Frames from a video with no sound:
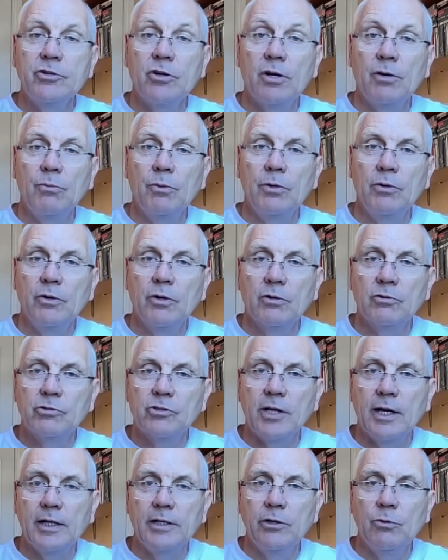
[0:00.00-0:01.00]
I will not
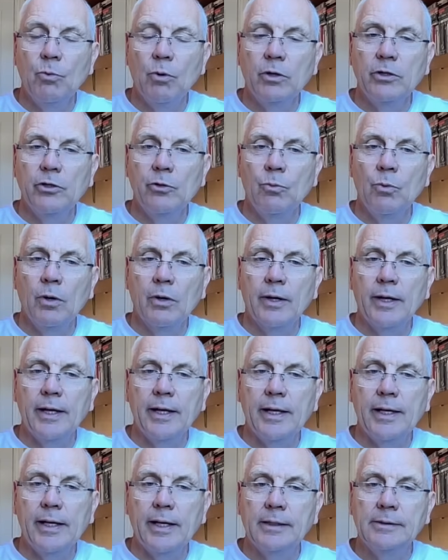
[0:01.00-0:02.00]
tell you what you want to
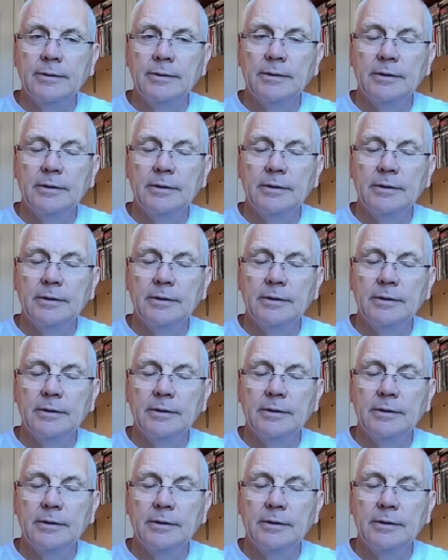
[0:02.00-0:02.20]
hear.